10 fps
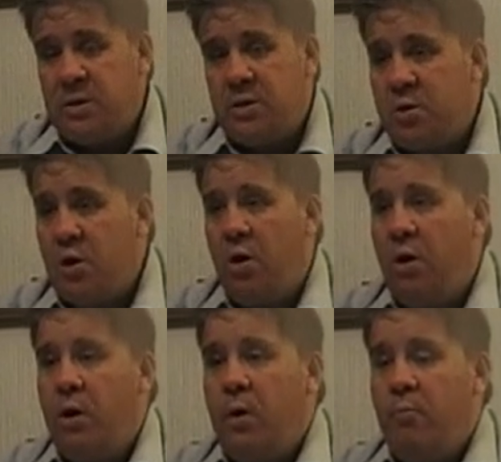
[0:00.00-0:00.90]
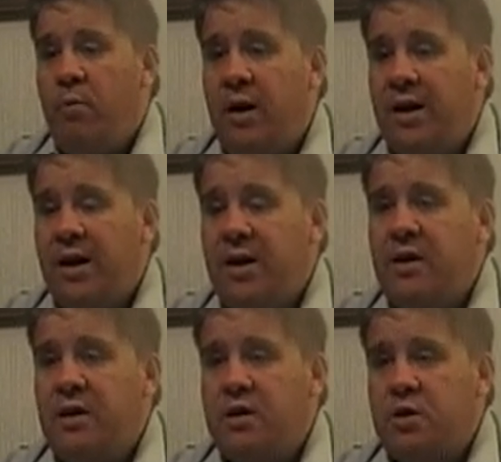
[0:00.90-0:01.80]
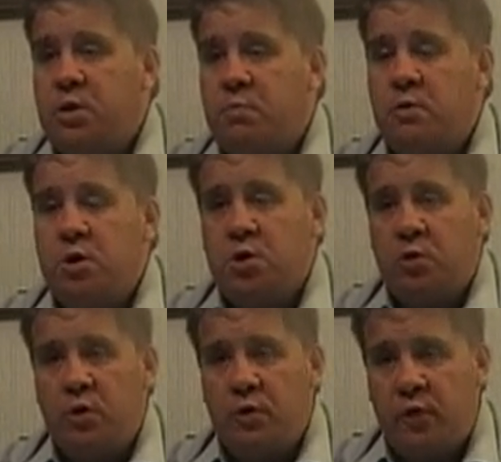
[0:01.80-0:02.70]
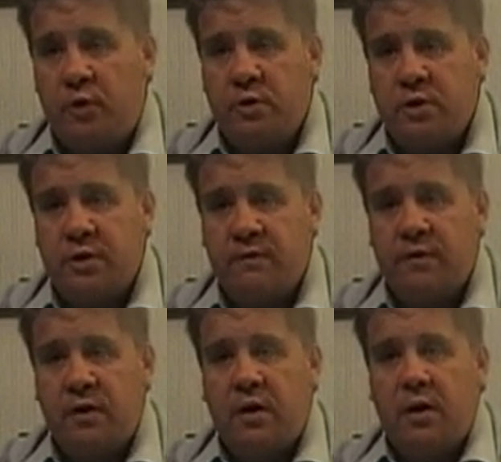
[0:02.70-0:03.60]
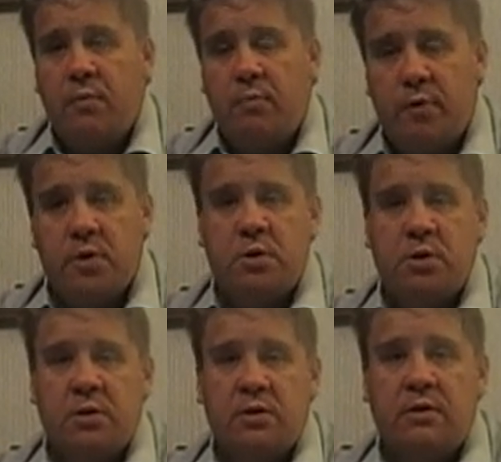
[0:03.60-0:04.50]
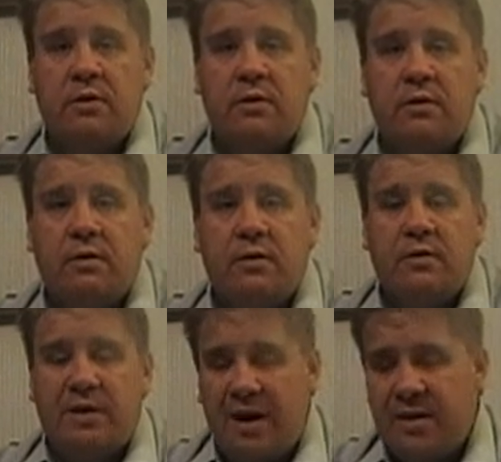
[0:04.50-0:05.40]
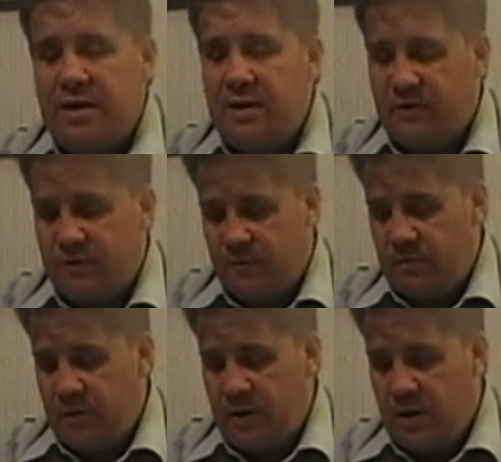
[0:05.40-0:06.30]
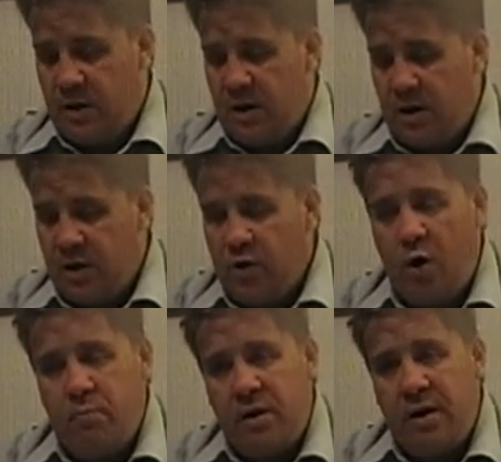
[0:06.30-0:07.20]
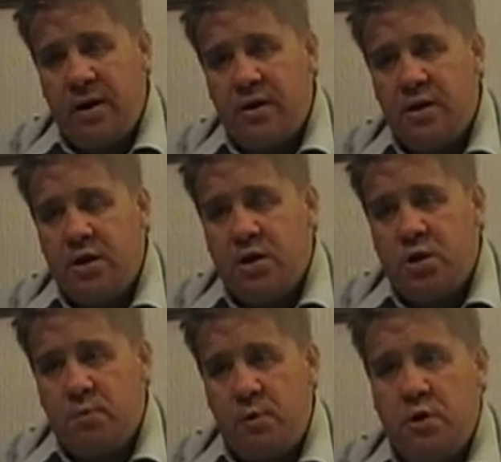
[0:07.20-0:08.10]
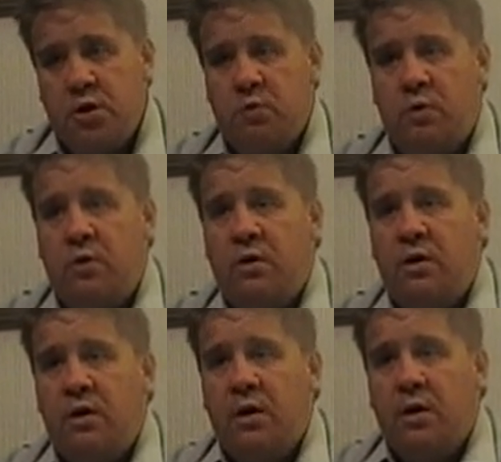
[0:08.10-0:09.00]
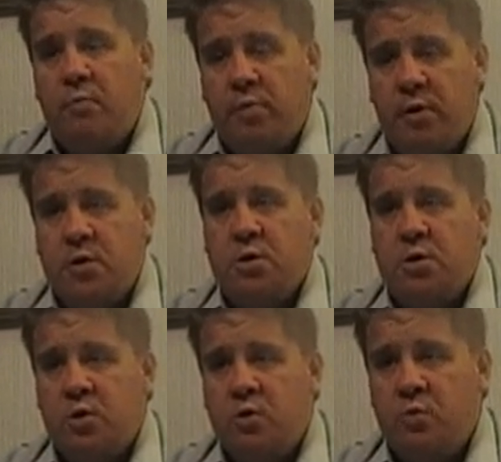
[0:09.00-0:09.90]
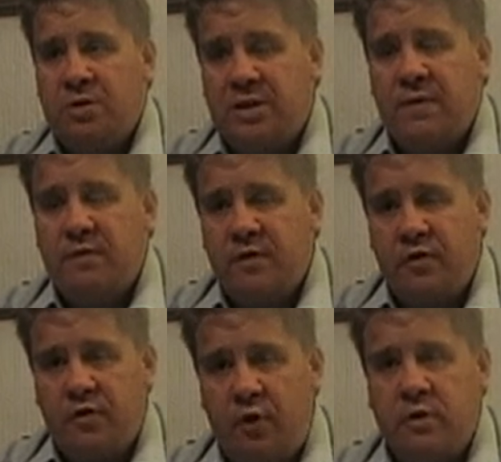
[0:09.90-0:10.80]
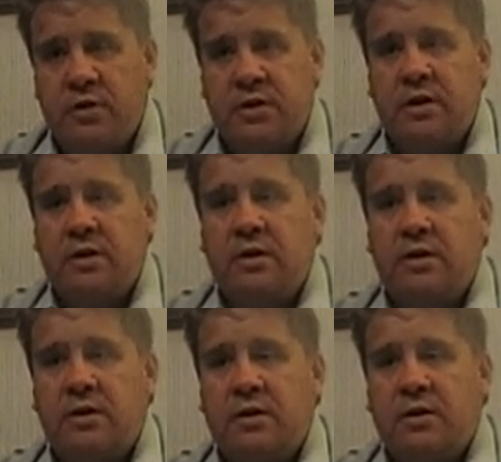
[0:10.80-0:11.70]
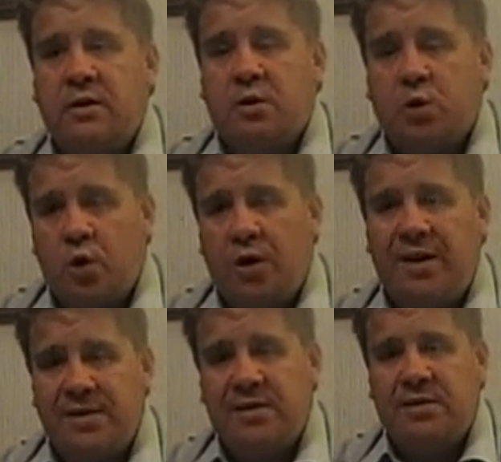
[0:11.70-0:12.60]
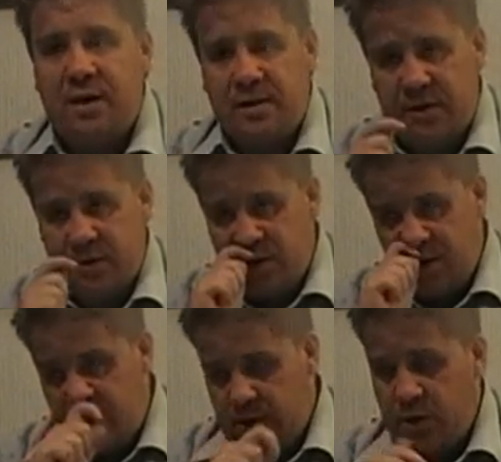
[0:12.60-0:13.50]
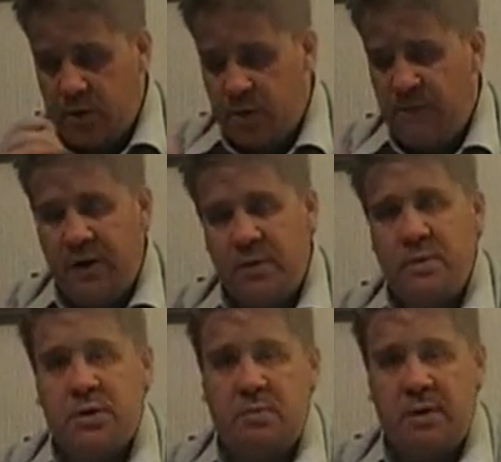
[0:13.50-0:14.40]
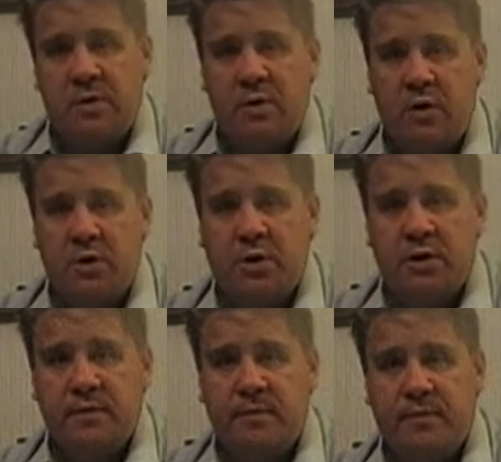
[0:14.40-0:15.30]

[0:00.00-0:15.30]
is not by any spiritual authoritative person, the hadith, and not by any spiritual person who was given the authority to collect these hadiths and to develop this methodology.